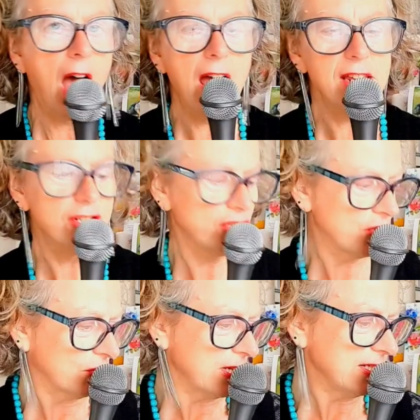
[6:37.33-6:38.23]
I
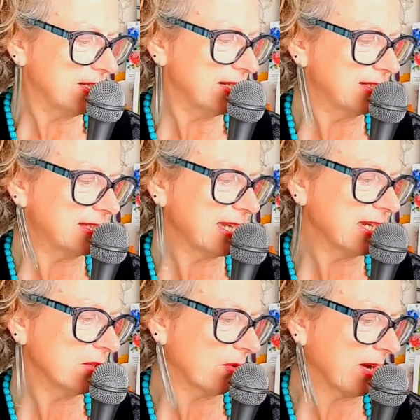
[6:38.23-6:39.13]
enjoyed the
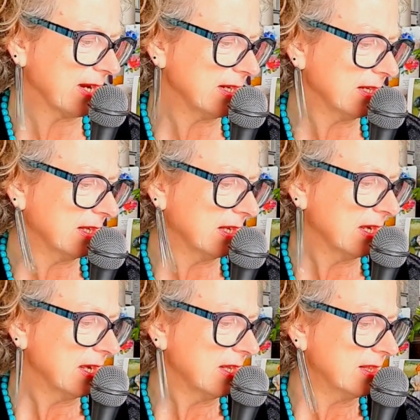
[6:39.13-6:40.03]
scenery,
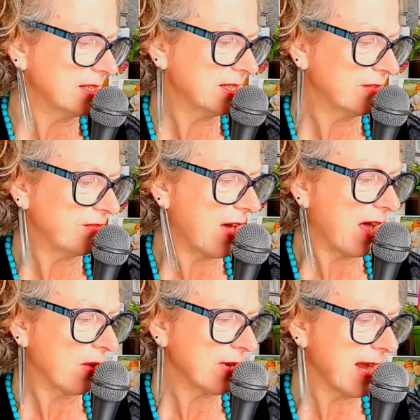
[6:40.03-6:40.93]
the
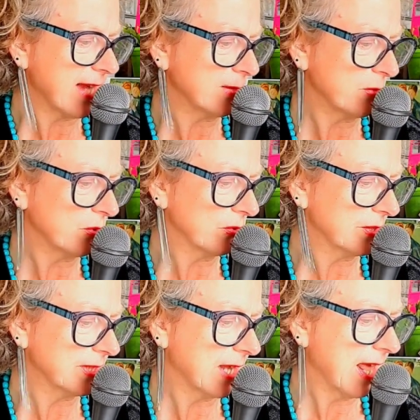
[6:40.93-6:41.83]
safari
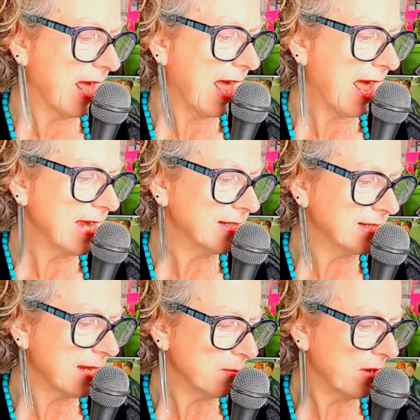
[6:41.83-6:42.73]
animals, and
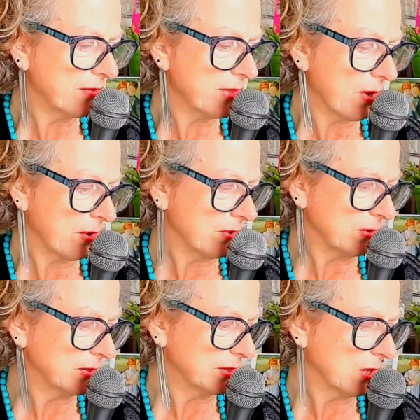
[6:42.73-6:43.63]
some of
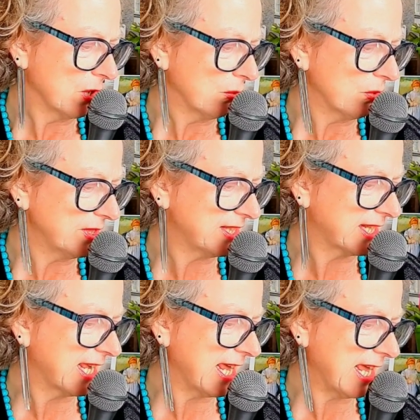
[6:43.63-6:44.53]
those were
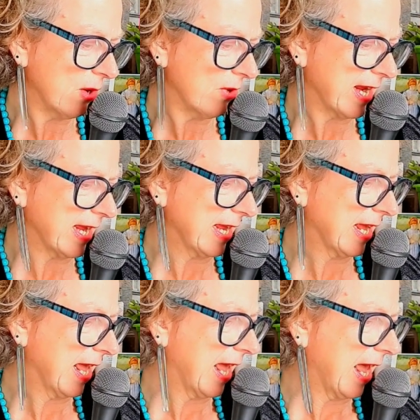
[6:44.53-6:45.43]
scary,
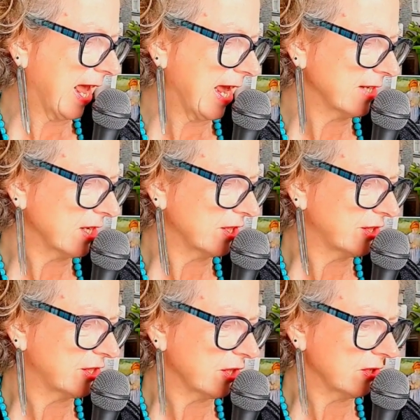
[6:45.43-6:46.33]
and I
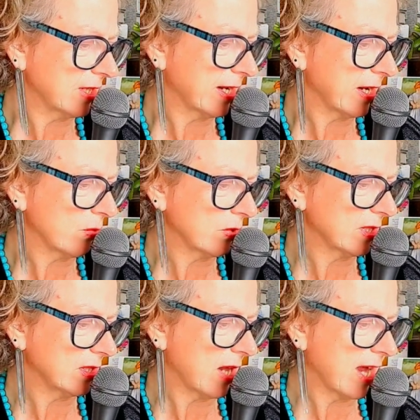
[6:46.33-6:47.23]
certainly
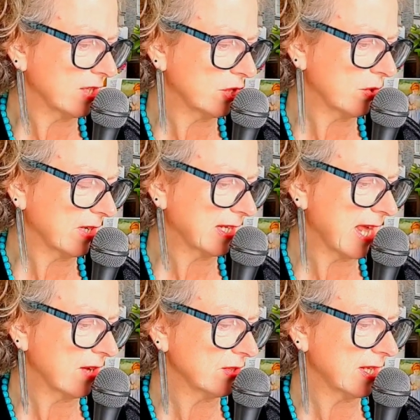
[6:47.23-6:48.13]
wouldn't like to
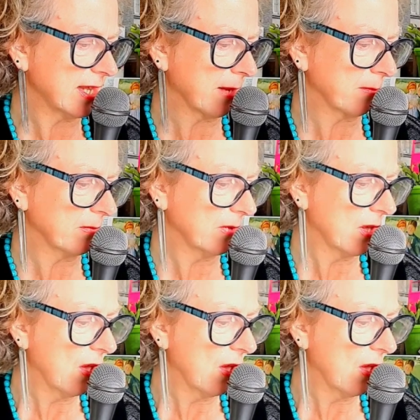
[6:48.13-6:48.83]
encounter them